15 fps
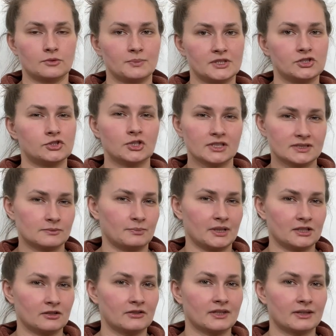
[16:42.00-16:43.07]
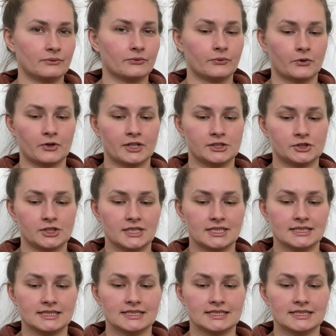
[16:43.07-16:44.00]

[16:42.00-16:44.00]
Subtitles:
just bigger than 4 inches.